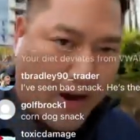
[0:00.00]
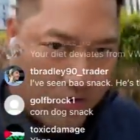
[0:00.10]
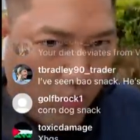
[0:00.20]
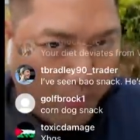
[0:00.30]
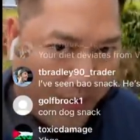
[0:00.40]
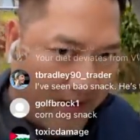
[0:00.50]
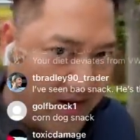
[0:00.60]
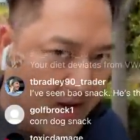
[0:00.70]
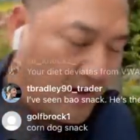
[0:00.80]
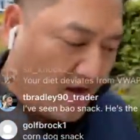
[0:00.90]
or micro
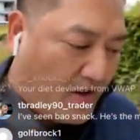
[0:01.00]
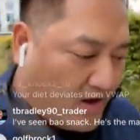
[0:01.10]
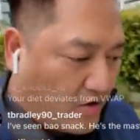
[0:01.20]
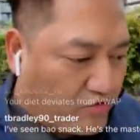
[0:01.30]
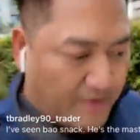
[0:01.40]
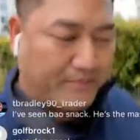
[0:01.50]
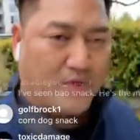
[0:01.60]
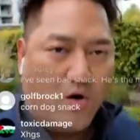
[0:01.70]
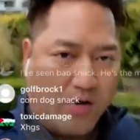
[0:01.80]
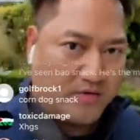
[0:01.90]
penny
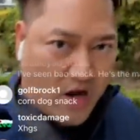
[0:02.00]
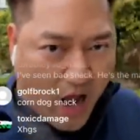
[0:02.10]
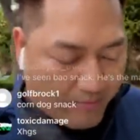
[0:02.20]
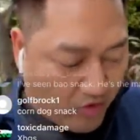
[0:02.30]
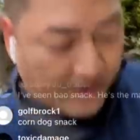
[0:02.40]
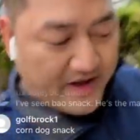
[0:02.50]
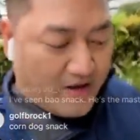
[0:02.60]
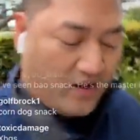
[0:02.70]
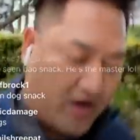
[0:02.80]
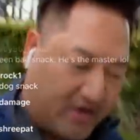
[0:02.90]
crypto. I'm, I'm going to
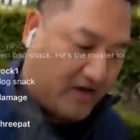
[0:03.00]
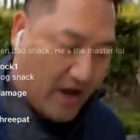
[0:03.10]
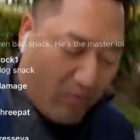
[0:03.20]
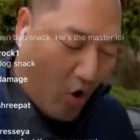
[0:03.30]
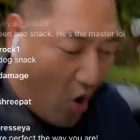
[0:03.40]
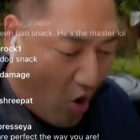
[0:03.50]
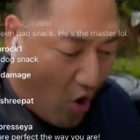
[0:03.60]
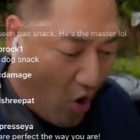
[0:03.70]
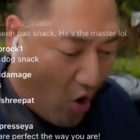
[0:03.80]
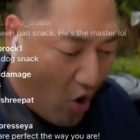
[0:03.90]
get lucky. I'm
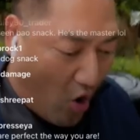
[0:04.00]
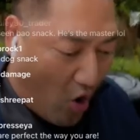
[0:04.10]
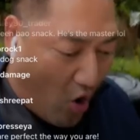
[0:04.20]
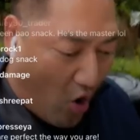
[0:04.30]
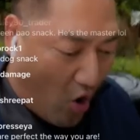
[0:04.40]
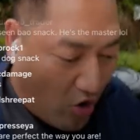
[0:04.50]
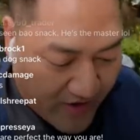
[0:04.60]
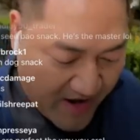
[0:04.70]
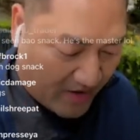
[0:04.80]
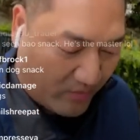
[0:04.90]

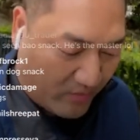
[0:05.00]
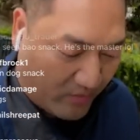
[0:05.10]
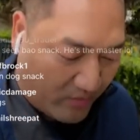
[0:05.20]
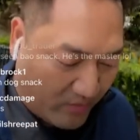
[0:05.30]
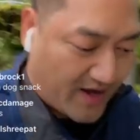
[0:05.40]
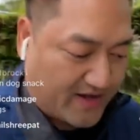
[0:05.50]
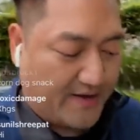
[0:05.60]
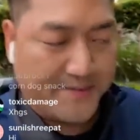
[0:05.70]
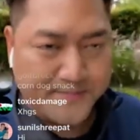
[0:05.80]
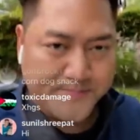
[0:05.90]
all in. I'm going to get
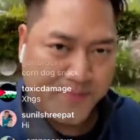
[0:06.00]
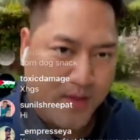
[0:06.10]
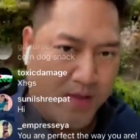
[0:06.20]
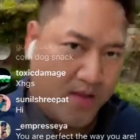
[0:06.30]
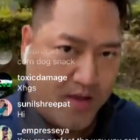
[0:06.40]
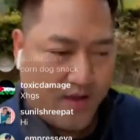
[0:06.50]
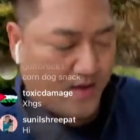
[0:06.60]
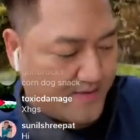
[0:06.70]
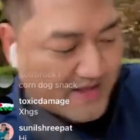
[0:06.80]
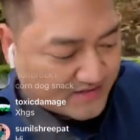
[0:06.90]
lucky.
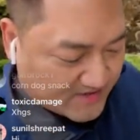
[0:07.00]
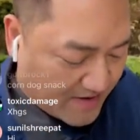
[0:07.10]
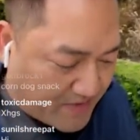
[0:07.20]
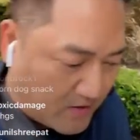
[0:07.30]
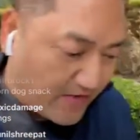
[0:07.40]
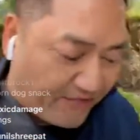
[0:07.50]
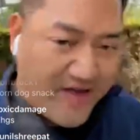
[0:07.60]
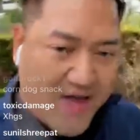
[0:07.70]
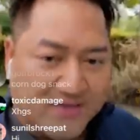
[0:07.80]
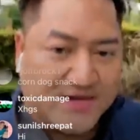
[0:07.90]
And that's the same thing with a
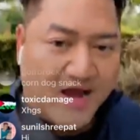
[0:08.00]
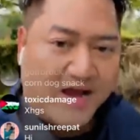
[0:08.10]
fad